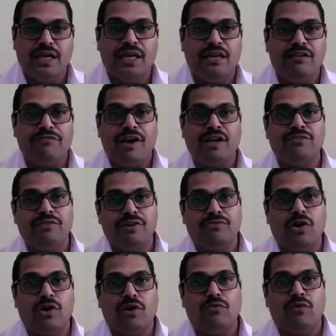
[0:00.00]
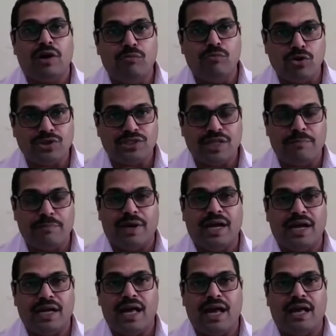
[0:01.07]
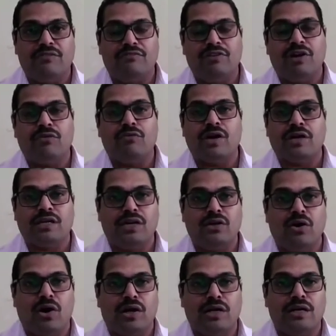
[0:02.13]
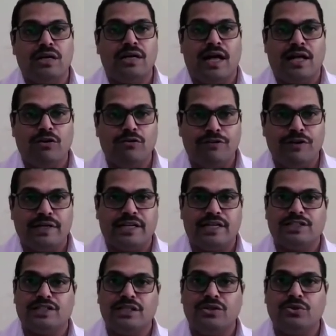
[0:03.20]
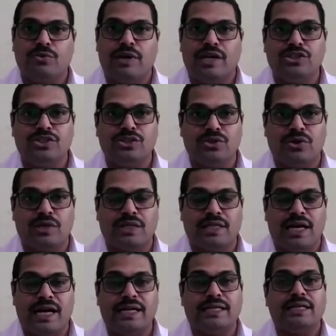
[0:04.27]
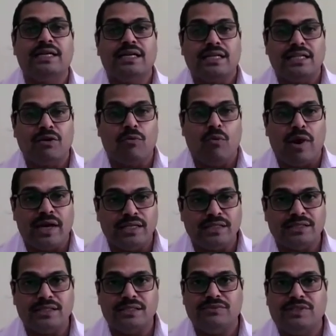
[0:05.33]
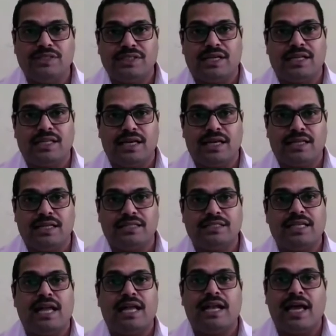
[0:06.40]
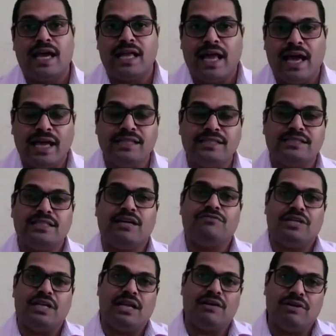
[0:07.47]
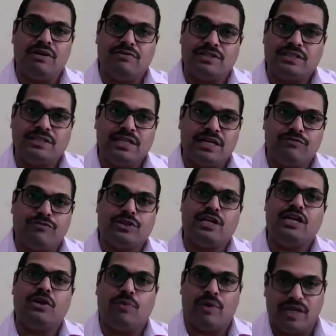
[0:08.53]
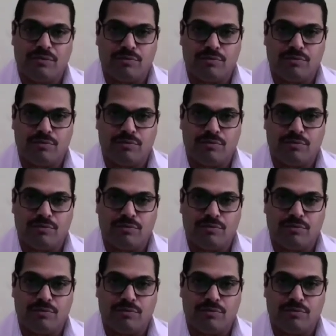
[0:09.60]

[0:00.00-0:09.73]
In fact, we have gone one more step ahead, and we are working on nanofiltration to ensure that the viruses which are there is an enhanced safety level which is there for the equine